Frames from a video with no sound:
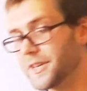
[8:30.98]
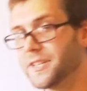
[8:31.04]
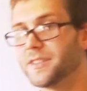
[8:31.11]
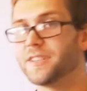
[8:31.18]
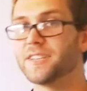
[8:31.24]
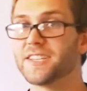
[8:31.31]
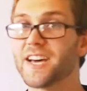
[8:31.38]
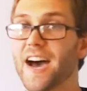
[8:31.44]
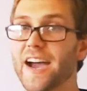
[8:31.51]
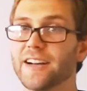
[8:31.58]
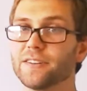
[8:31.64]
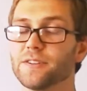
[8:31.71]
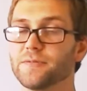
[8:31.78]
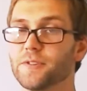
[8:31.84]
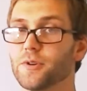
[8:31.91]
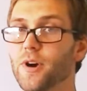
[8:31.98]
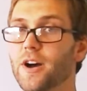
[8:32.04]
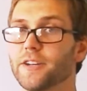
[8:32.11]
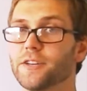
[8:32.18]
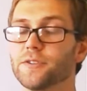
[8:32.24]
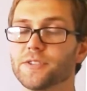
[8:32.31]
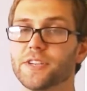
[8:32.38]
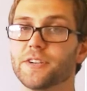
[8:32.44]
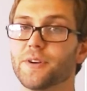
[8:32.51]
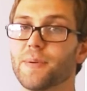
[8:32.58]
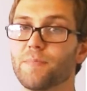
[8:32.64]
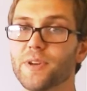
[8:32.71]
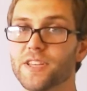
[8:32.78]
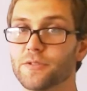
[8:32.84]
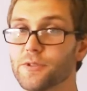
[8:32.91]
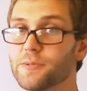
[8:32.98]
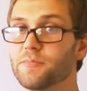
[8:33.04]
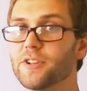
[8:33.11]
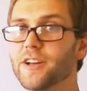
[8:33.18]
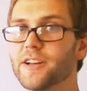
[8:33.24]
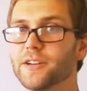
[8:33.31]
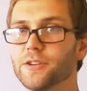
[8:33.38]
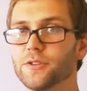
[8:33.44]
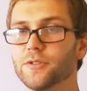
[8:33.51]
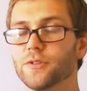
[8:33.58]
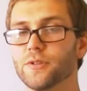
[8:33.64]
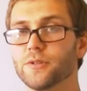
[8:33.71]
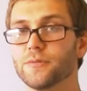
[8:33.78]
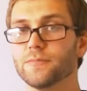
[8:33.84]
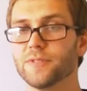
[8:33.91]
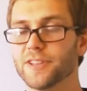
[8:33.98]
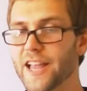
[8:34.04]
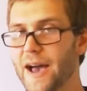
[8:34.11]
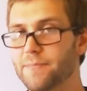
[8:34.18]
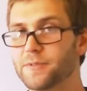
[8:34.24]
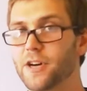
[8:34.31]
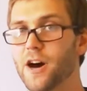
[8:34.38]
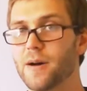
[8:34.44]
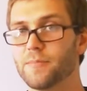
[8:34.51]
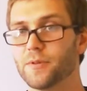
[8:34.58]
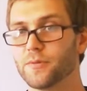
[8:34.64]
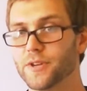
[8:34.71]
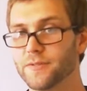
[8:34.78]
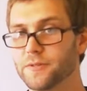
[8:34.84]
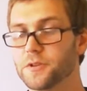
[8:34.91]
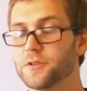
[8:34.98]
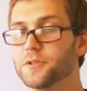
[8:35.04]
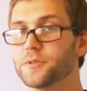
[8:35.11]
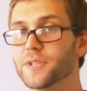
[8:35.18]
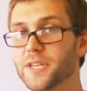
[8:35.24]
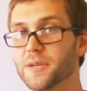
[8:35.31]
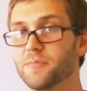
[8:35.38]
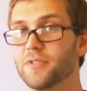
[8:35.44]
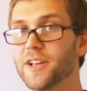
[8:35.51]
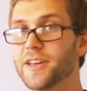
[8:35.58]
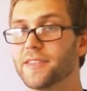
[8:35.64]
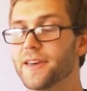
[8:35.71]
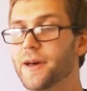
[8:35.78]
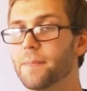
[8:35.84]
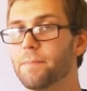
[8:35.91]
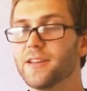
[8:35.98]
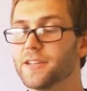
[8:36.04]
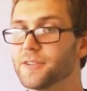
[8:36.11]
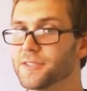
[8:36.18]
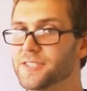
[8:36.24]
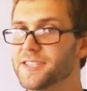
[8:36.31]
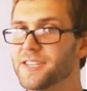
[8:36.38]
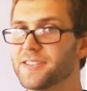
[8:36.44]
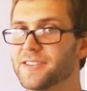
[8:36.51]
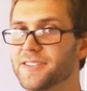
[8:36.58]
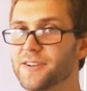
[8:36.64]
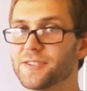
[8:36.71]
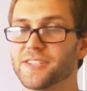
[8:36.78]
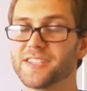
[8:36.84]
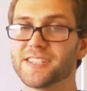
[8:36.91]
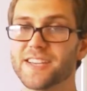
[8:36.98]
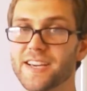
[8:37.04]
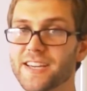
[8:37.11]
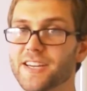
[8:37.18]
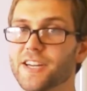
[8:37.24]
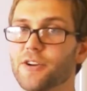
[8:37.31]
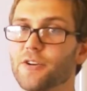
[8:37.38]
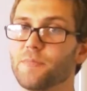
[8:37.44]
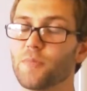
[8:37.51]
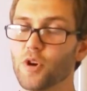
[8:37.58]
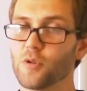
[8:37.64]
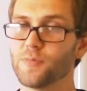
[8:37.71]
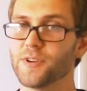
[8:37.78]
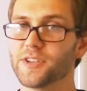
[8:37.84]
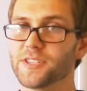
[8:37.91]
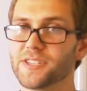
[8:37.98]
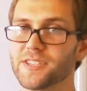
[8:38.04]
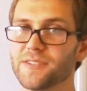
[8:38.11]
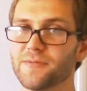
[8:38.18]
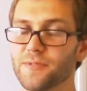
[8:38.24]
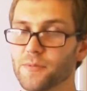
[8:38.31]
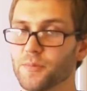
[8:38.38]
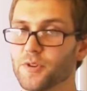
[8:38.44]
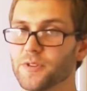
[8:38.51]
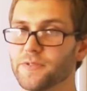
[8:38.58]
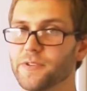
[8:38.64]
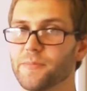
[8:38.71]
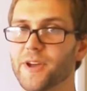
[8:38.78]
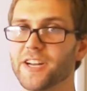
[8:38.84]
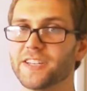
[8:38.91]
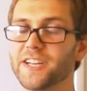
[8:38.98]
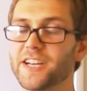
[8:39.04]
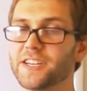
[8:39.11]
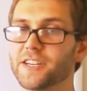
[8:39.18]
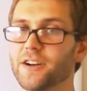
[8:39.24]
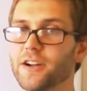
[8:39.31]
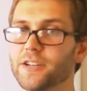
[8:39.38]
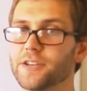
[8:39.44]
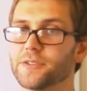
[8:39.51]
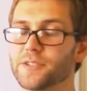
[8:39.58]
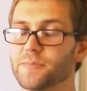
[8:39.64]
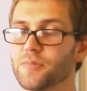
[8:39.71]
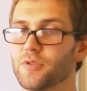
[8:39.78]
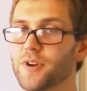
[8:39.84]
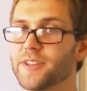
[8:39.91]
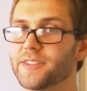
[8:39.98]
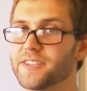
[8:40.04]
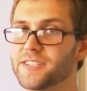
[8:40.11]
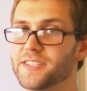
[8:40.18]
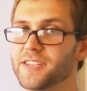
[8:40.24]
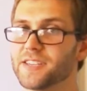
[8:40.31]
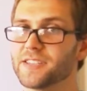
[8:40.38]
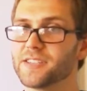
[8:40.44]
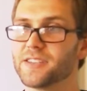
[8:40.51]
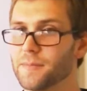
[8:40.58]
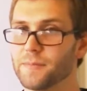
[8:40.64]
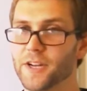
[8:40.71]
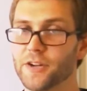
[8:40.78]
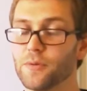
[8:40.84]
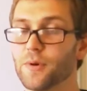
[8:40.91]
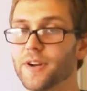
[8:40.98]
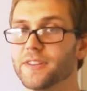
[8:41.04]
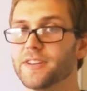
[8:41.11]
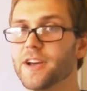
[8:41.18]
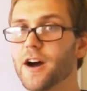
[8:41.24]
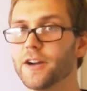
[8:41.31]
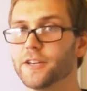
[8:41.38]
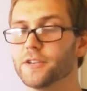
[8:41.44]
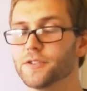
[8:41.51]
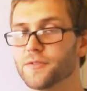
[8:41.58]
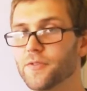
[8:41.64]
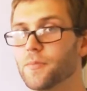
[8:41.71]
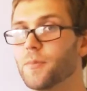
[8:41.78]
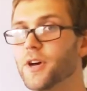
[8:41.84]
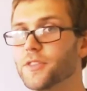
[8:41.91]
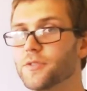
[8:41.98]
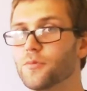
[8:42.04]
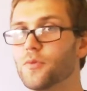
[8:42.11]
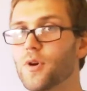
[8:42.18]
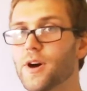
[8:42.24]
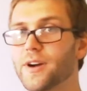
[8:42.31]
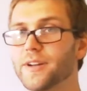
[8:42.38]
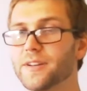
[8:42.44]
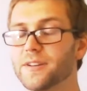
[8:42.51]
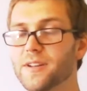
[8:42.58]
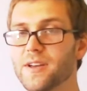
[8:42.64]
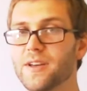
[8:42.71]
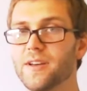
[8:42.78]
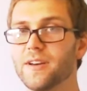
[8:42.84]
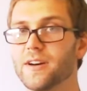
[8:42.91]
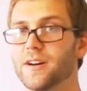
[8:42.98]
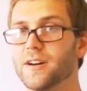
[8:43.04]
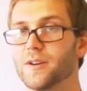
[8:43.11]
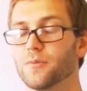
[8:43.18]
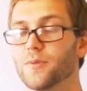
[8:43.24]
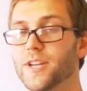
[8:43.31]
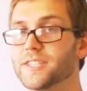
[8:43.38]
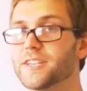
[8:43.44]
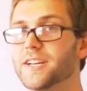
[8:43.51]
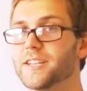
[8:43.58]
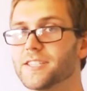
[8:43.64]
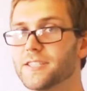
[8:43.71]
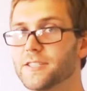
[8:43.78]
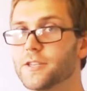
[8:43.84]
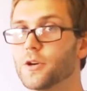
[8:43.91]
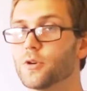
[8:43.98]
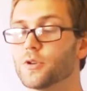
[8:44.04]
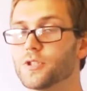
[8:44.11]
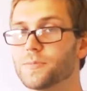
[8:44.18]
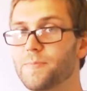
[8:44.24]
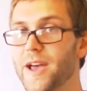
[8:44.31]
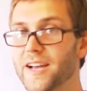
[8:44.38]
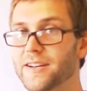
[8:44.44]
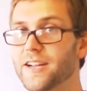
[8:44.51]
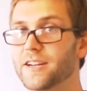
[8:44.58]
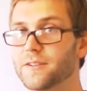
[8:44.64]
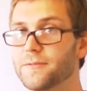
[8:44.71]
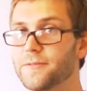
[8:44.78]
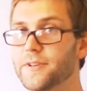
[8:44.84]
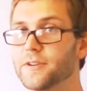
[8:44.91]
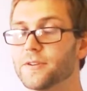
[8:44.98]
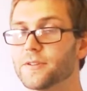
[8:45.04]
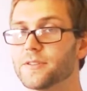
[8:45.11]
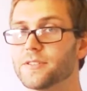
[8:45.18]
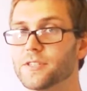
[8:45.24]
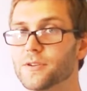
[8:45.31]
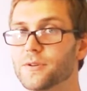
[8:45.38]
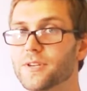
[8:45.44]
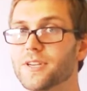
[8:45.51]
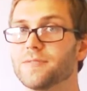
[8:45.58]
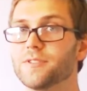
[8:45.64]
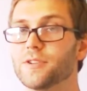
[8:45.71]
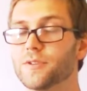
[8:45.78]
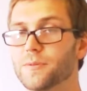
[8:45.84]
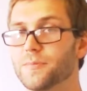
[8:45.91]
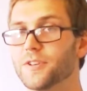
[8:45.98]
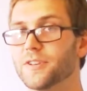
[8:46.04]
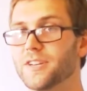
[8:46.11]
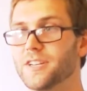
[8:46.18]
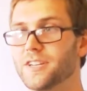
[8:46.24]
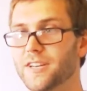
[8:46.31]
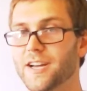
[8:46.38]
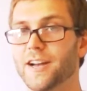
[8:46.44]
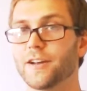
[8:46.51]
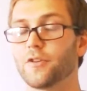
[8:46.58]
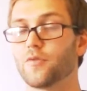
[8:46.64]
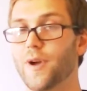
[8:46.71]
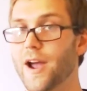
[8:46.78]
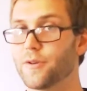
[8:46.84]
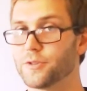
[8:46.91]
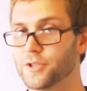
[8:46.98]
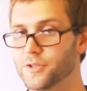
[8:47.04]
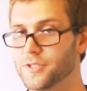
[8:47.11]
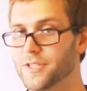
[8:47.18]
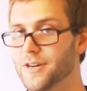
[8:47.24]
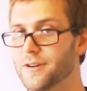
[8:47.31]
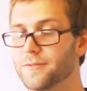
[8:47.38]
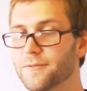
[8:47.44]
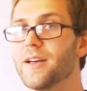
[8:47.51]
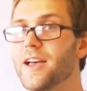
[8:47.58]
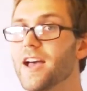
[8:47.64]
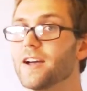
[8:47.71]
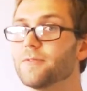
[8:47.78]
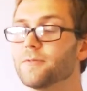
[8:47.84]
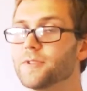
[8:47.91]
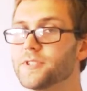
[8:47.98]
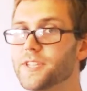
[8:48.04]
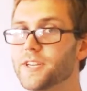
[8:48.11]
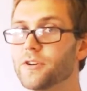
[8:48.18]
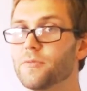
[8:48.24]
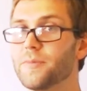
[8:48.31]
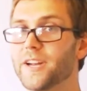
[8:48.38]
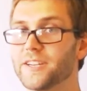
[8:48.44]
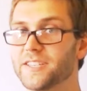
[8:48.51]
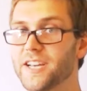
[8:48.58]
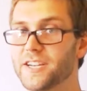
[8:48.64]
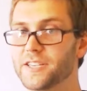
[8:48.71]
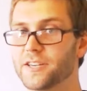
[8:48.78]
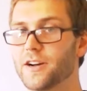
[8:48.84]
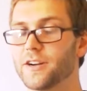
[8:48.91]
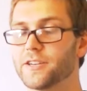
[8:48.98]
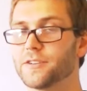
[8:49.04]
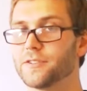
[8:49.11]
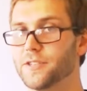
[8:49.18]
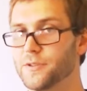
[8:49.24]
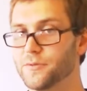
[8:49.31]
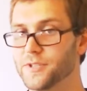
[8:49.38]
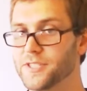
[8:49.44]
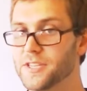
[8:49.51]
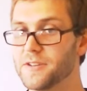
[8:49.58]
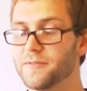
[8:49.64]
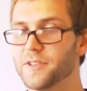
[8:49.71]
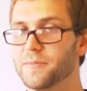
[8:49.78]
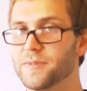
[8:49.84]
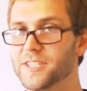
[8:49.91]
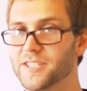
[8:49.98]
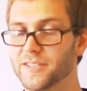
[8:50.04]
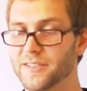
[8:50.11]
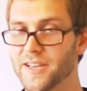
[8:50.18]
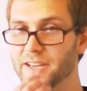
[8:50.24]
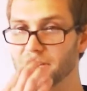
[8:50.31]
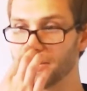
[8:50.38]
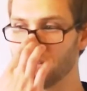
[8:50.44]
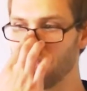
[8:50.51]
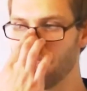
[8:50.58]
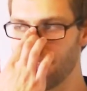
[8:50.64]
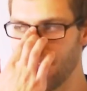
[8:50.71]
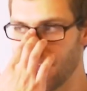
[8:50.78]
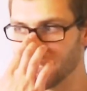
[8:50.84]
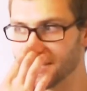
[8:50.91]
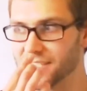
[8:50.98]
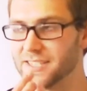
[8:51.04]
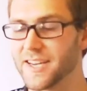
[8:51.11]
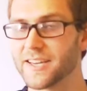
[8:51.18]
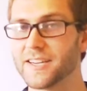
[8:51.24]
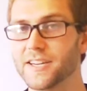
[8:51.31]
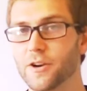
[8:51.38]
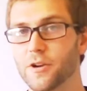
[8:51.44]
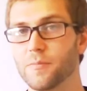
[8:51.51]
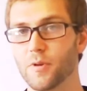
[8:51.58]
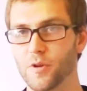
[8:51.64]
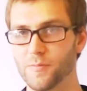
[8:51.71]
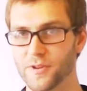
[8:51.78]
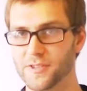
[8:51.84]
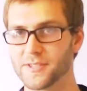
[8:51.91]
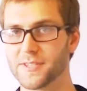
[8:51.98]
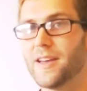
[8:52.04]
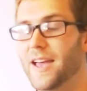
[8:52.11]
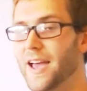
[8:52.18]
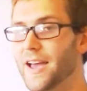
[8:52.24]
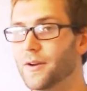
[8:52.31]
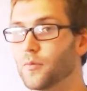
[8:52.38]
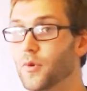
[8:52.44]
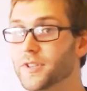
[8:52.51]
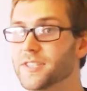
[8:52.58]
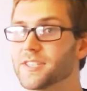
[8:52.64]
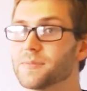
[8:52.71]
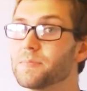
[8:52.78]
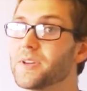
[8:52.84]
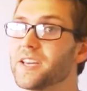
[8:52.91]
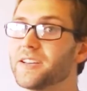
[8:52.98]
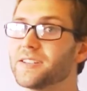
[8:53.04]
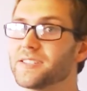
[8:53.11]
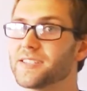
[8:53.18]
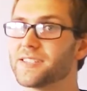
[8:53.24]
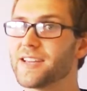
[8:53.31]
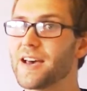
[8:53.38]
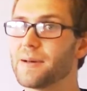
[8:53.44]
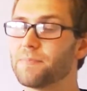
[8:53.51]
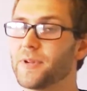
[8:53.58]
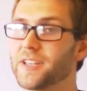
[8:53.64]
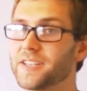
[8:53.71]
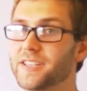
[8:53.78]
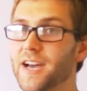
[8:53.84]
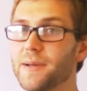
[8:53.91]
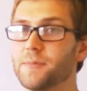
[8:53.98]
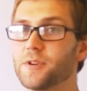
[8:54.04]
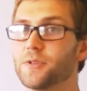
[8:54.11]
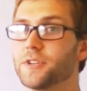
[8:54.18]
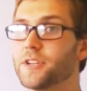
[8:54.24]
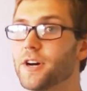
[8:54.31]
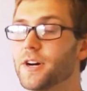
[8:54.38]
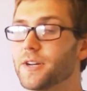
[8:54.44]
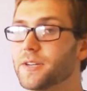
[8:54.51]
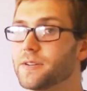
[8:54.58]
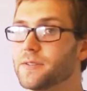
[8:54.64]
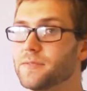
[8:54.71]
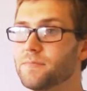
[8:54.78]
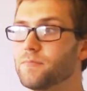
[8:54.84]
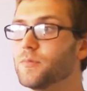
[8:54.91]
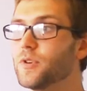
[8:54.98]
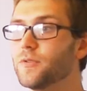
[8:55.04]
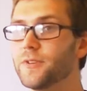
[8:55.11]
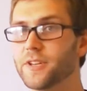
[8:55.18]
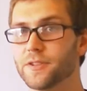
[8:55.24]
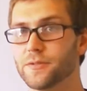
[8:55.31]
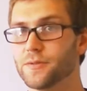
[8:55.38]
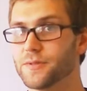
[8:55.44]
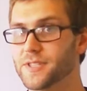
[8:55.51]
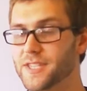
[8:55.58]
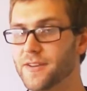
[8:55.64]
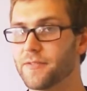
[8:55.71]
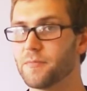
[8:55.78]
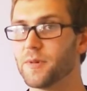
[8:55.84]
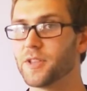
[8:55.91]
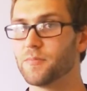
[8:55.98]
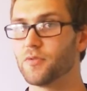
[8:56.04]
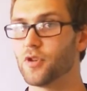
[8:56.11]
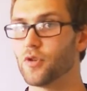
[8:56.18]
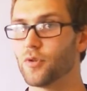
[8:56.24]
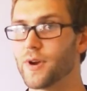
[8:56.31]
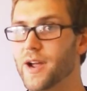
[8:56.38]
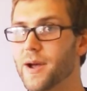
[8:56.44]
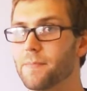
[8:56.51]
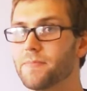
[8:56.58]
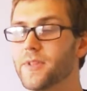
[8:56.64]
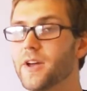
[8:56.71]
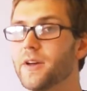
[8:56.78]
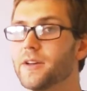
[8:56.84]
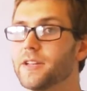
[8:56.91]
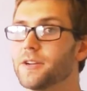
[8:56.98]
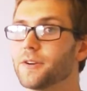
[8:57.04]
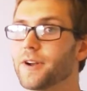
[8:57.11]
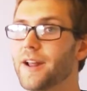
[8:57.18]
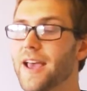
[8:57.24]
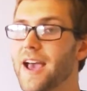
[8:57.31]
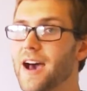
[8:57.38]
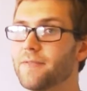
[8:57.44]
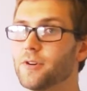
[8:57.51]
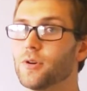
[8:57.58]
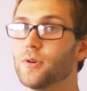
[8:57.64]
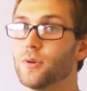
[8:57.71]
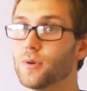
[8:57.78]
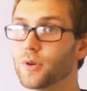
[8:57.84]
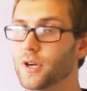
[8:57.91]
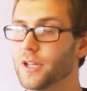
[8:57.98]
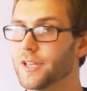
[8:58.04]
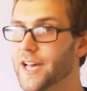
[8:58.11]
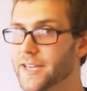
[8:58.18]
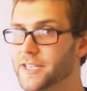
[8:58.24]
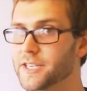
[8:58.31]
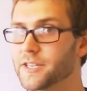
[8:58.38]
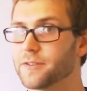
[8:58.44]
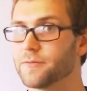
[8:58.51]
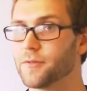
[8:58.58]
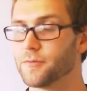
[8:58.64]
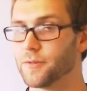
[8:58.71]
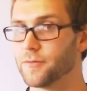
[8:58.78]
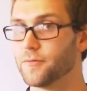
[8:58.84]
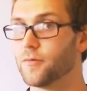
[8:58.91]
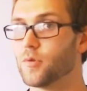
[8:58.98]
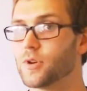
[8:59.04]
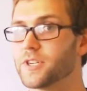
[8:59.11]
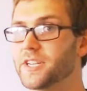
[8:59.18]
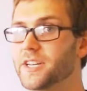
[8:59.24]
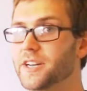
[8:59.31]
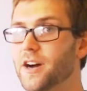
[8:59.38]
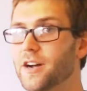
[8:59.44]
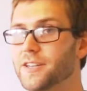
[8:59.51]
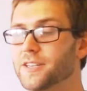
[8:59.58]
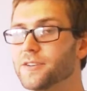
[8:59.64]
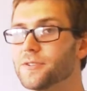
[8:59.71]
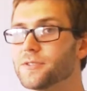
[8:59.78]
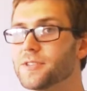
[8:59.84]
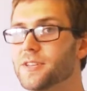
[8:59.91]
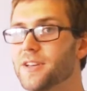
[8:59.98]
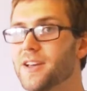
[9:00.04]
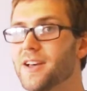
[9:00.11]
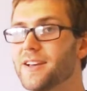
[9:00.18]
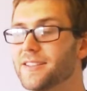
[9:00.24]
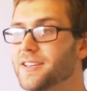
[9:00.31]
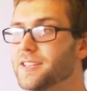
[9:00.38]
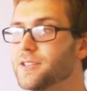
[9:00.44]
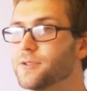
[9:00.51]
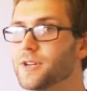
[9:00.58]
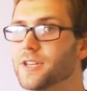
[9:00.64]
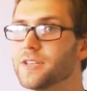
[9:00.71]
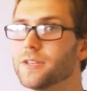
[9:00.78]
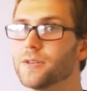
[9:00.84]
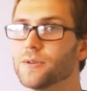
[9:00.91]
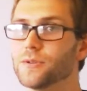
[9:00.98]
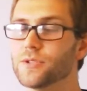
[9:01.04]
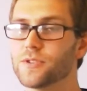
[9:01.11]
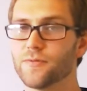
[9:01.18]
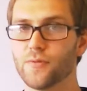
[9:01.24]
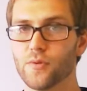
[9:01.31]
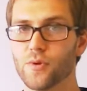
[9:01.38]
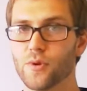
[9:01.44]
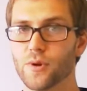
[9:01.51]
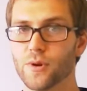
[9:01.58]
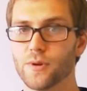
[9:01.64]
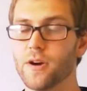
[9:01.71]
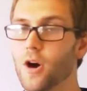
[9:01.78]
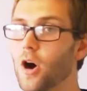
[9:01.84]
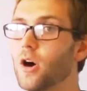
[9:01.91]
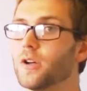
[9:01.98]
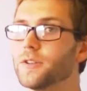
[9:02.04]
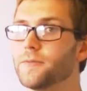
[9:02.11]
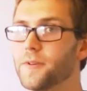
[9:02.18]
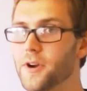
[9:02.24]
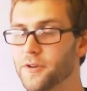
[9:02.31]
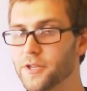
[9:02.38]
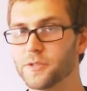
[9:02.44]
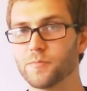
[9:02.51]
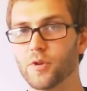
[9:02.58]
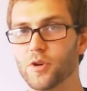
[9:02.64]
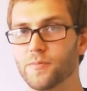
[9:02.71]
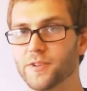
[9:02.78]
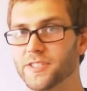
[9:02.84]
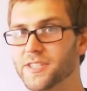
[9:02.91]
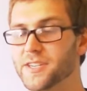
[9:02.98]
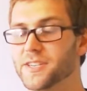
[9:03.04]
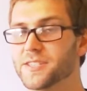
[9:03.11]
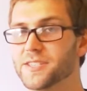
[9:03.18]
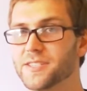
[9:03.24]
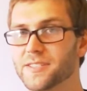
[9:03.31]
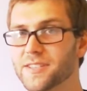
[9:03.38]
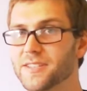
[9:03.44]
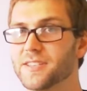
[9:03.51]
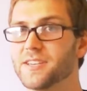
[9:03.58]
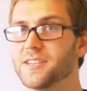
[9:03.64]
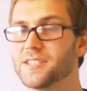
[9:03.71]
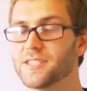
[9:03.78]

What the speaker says: at the title of your audios in your MP3 player or laptop or whatever you're using to play them, you'll see that there's a secondary purpose for both of your meditation audios in parentheses. I know one of the audios for month 1 resonates at the Earth's magnetic field, so it gives you an ability to kind of ground yourself. Every single meditation audio that you receive in the missing link has a secondary purpose. And what this means is that by the time you're done moving through the 7-month program, you're going to have a whole collection of over 14 audios that you can use for all the various purposes that these